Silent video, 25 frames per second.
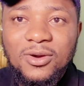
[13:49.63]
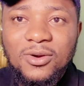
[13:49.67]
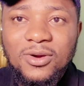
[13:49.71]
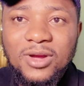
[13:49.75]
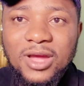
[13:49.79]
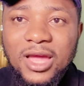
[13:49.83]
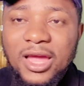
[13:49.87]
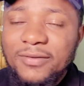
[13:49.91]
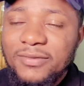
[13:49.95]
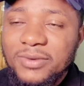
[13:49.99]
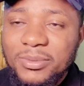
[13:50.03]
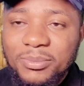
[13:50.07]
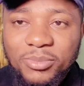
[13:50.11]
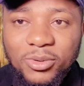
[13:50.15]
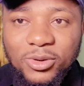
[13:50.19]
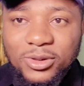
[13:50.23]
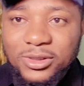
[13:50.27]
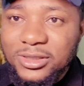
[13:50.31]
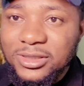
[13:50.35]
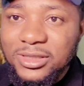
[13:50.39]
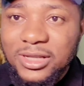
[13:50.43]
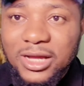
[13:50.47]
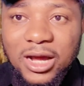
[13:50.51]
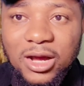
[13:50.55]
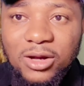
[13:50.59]

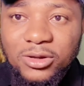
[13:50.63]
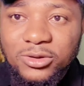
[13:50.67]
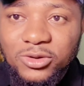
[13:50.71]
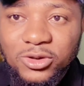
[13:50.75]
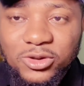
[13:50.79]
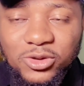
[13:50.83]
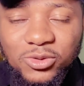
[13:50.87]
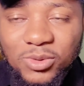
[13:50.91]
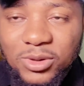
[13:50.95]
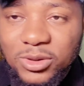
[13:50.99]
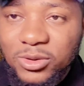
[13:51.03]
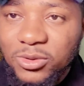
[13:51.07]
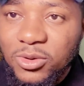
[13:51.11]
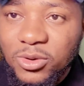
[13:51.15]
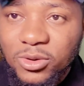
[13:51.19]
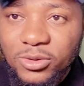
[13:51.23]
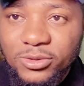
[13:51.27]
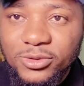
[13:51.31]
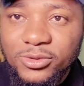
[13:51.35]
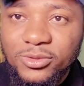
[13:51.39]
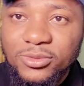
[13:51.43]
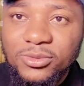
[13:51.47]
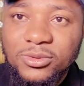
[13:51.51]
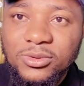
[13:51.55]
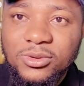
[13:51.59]
Everybody now just want to
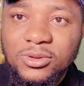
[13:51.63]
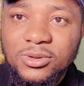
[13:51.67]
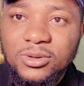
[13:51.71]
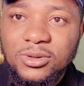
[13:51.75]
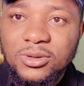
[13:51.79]
hustle.